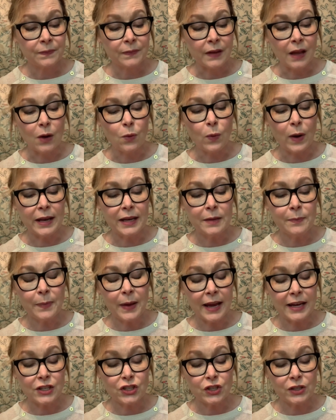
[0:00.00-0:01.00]
I waited
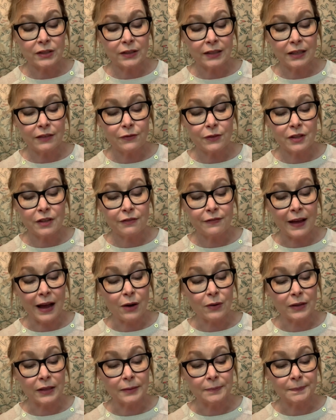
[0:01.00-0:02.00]
patiently for the
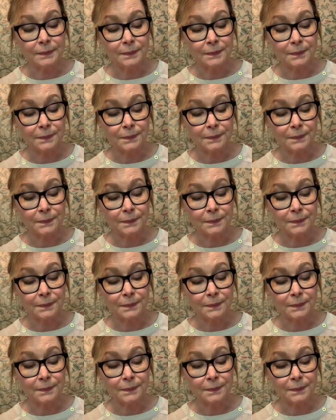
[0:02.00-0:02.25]
falcon.